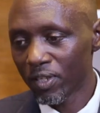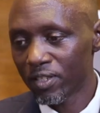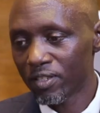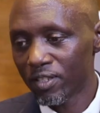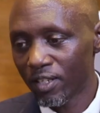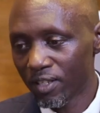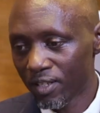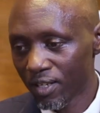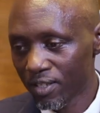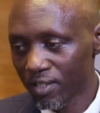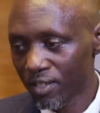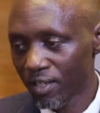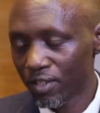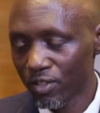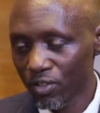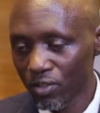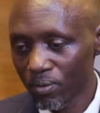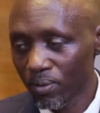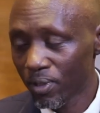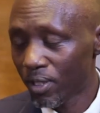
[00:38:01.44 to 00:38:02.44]
president
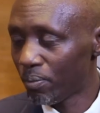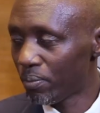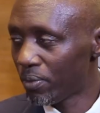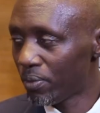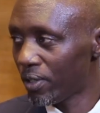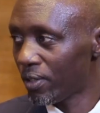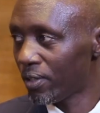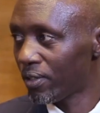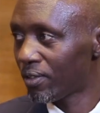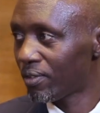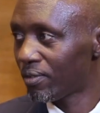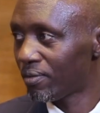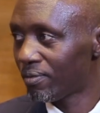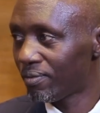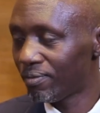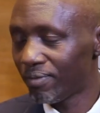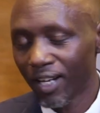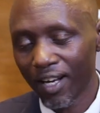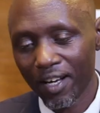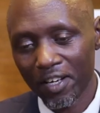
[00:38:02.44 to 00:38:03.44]
assents to the bill.
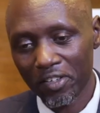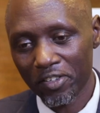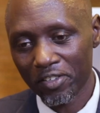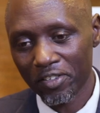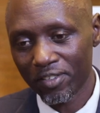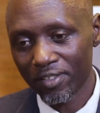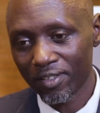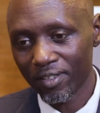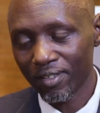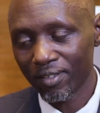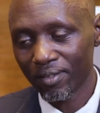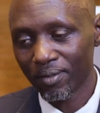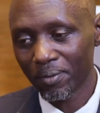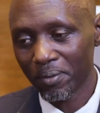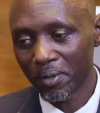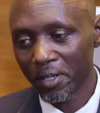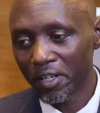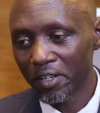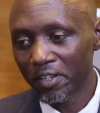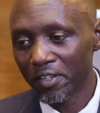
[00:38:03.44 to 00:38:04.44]
And
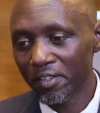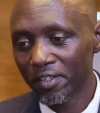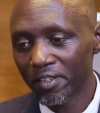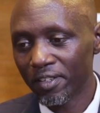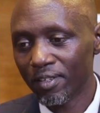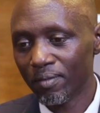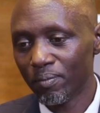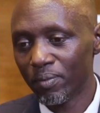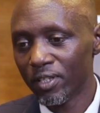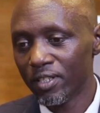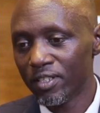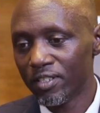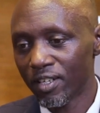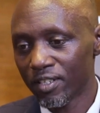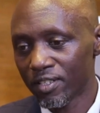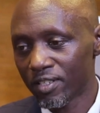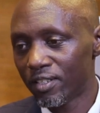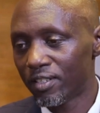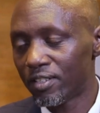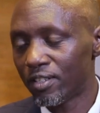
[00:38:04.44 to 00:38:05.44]
when the bill is
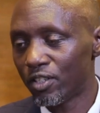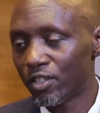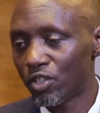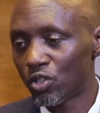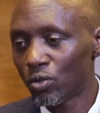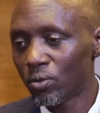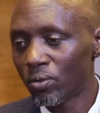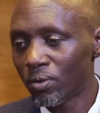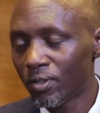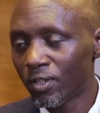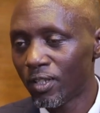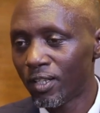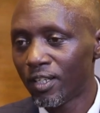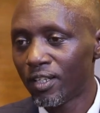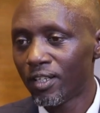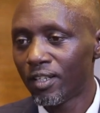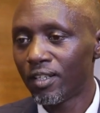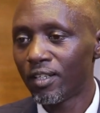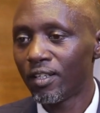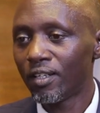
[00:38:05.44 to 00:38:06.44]
assented to,
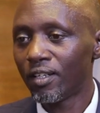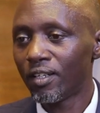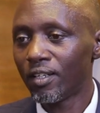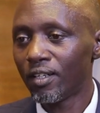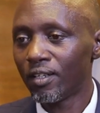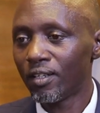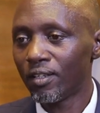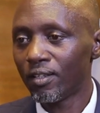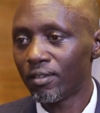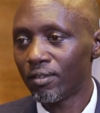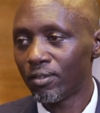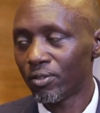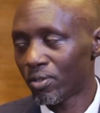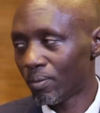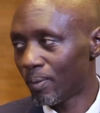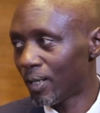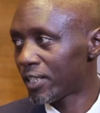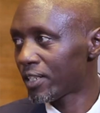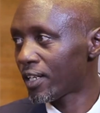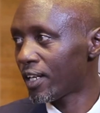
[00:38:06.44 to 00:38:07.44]

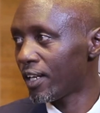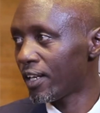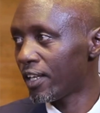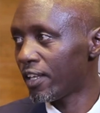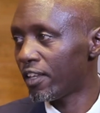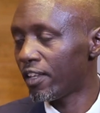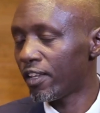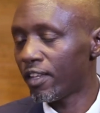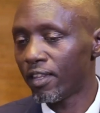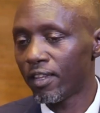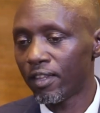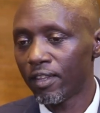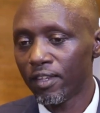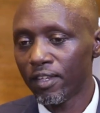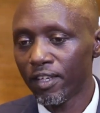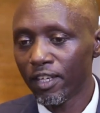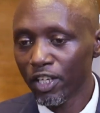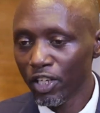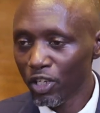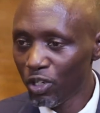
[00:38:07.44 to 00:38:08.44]
automatically
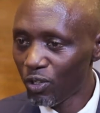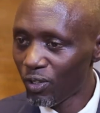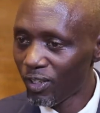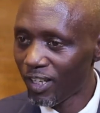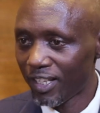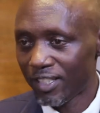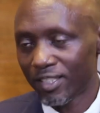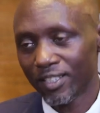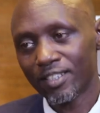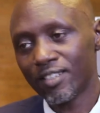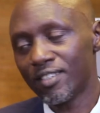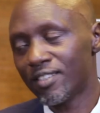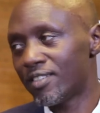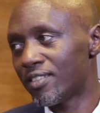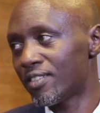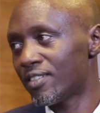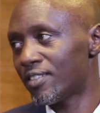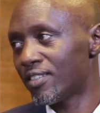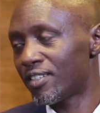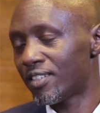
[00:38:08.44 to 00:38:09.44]
they know that it
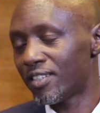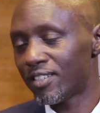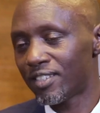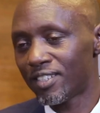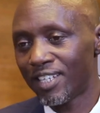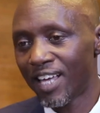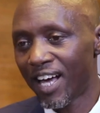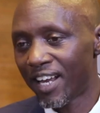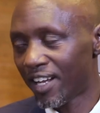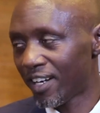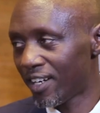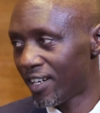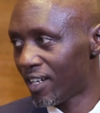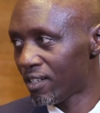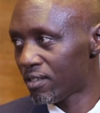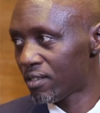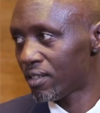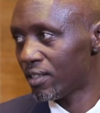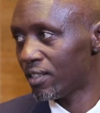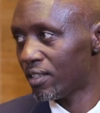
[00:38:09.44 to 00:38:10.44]
is done and
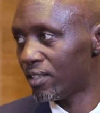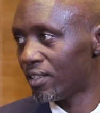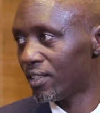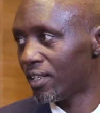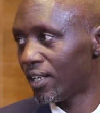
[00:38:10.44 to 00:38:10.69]
dusted,